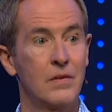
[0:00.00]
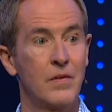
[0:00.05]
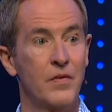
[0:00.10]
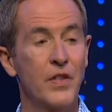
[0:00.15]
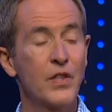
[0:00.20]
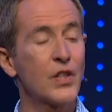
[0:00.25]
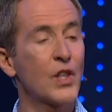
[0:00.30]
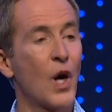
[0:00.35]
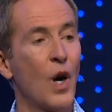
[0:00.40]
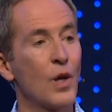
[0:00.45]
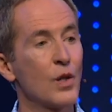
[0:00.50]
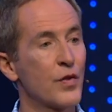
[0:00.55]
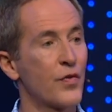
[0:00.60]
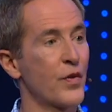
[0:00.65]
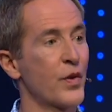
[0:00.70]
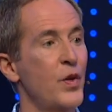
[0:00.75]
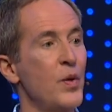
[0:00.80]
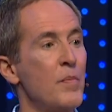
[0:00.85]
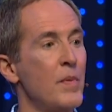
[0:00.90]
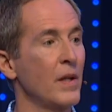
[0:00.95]
This calls
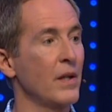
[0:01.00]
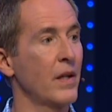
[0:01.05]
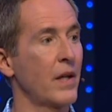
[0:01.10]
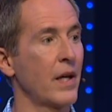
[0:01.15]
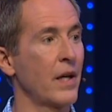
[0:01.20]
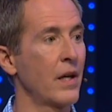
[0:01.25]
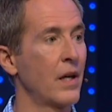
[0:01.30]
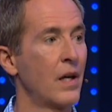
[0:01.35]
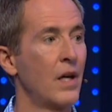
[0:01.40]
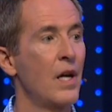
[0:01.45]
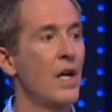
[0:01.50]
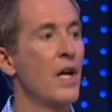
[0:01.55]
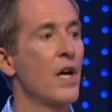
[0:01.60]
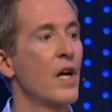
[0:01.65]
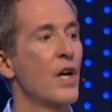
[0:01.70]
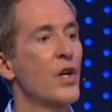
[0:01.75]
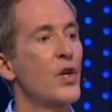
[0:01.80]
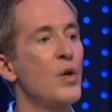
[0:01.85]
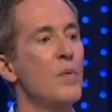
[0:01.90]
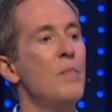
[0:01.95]
for humility.
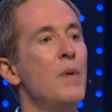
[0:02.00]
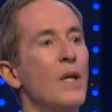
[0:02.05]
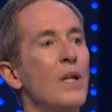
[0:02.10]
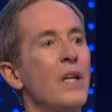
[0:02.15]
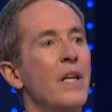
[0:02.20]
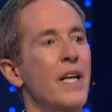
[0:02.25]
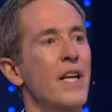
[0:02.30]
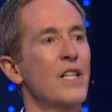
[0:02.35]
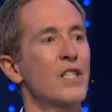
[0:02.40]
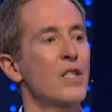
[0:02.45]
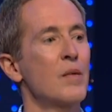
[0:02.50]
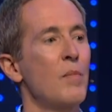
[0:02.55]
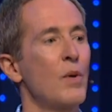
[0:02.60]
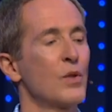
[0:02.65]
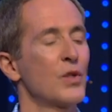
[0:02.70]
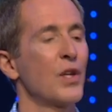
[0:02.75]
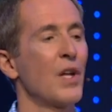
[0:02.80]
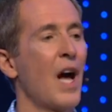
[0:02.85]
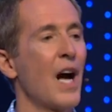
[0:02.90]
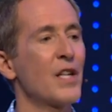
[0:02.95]
Humility is the
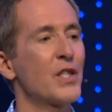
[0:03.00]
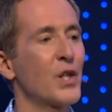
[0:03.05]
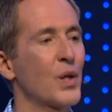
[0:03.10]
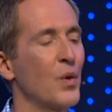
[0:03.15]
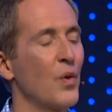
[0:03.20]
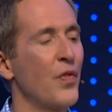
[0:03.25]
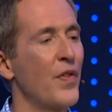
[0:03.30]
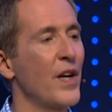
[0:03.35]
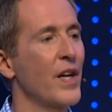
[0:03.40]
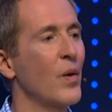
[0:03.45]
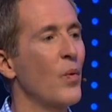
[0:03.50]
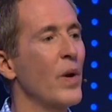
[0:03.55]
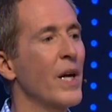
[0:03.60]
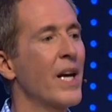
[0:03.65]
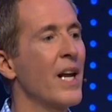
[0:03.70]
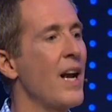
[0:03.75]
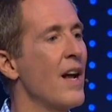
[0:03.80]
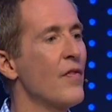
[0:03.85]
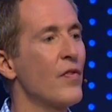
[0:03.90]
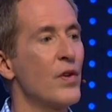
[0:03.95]
most logical thing we
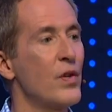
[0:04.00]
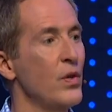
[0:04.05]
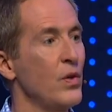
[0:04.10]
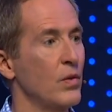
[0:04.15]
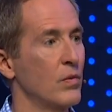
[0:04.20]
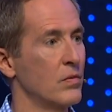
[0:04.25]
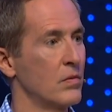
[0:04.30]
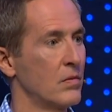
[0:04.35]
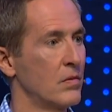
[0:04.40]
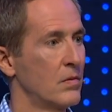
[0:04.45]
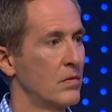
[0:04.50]
can ever do.